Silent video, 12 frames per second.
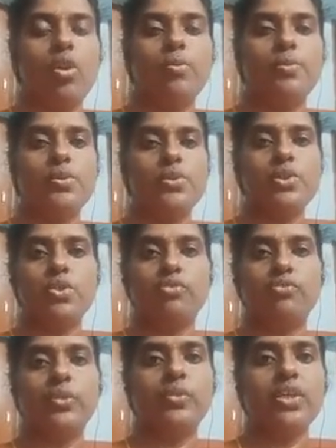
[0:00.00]
opposite
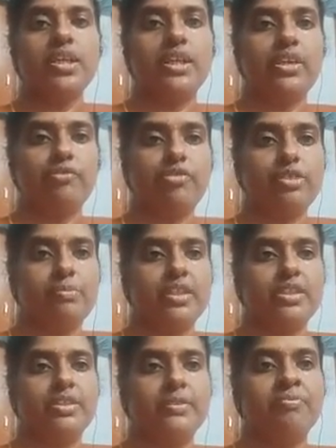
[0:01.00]
of your left
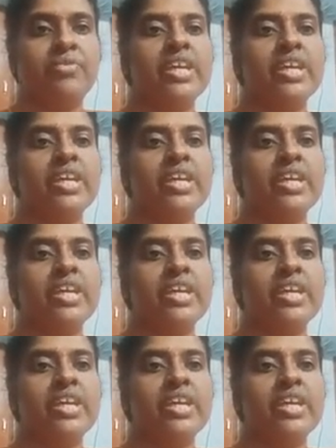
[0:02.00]
method